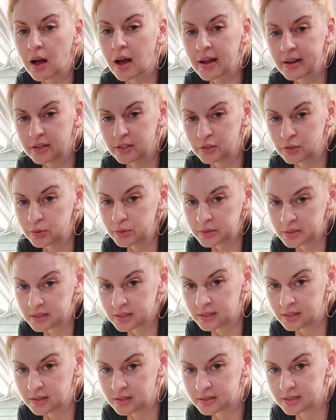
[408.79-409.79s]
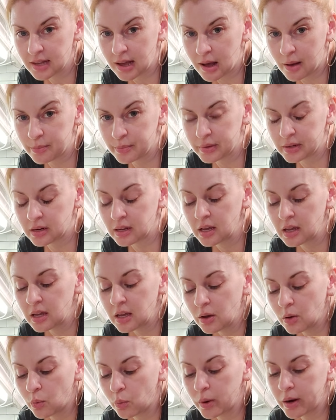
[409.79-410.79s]
I do see this happen
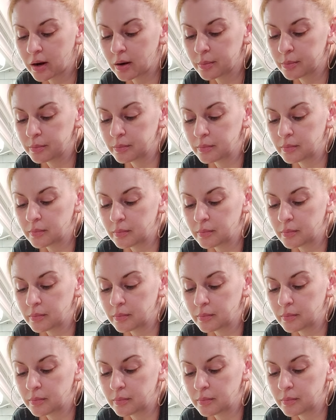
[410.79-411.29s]
where,